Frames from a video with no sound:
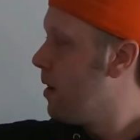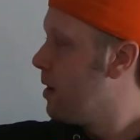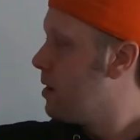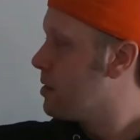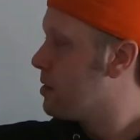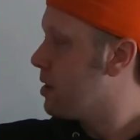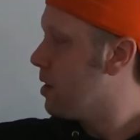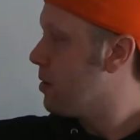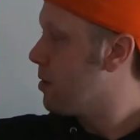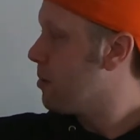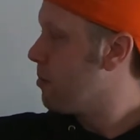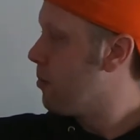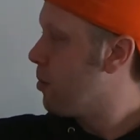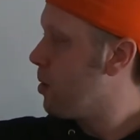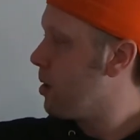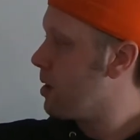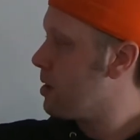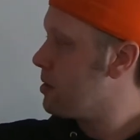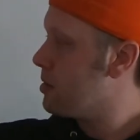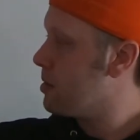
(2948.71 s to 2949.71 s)
So they're
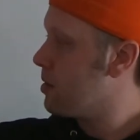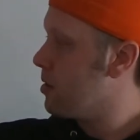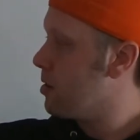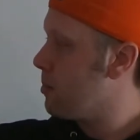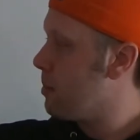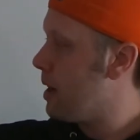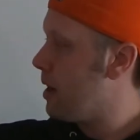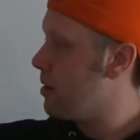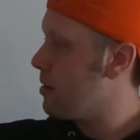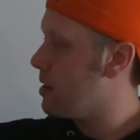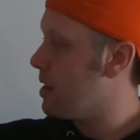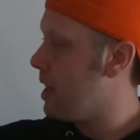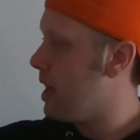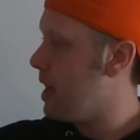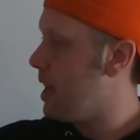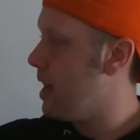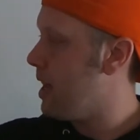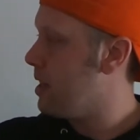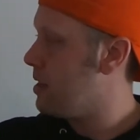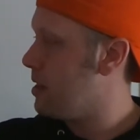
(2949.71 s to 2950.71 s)
more concerned about
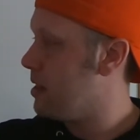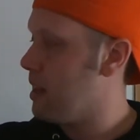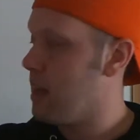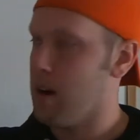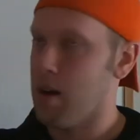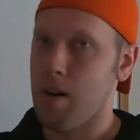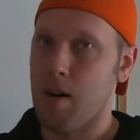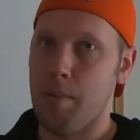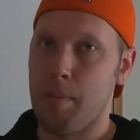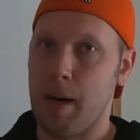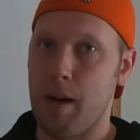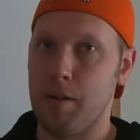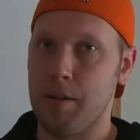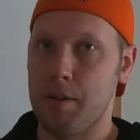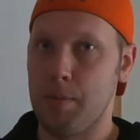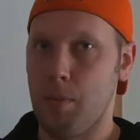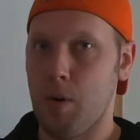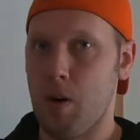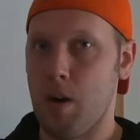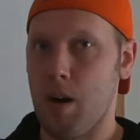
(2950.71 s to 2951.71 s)
today than they are about
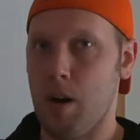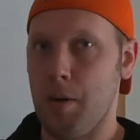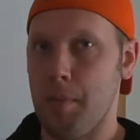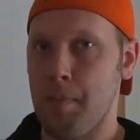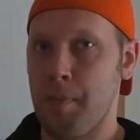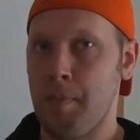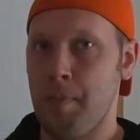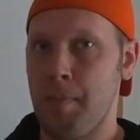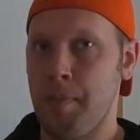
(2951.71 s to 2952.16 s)
tomorrow.